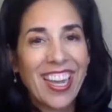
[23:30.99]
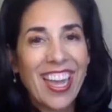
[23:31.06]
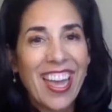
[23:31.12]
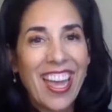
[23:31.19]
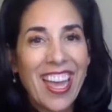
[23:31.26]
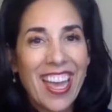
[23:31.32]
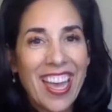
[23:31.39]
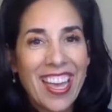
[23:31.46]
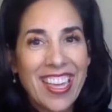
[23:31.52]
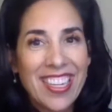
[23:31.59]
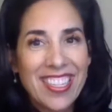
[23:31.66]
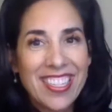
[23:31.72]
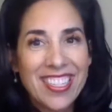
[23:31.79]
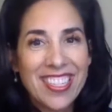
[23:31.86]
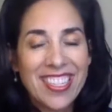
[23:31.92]

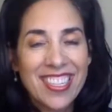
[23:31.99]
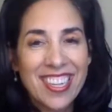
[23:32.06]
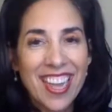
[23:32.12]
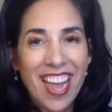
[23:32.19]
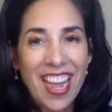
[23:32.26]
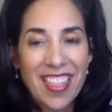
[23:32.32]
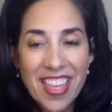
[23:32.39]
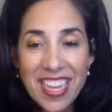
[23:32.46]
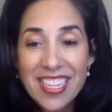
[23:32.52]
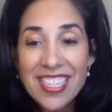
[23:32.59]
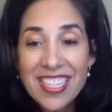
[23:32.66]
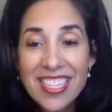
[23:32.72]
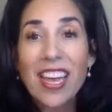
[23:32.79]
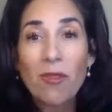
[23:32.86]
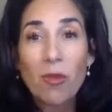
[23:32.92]
And I then
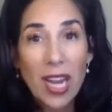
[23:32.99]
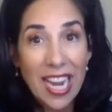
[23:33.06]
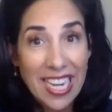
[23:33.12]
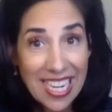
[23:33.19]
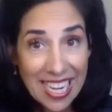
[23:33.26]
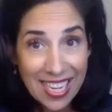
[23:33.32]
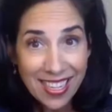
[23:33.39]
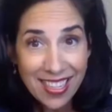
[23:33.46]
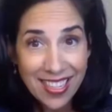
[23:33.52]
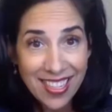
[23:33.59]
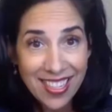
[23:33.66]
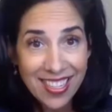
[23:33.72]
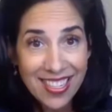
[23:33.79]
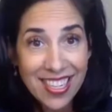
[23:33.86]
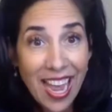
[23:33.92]
said what I needed
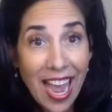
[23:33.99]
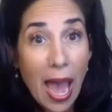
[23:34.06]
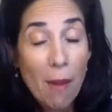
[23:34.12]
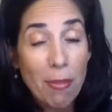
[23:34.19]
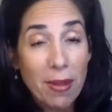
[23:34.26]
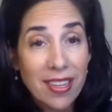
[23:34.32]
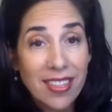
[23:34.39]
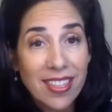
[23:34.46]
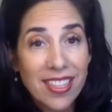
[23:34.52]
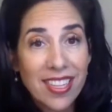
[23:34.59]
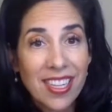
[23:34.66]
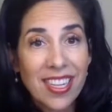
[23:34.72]
to happen.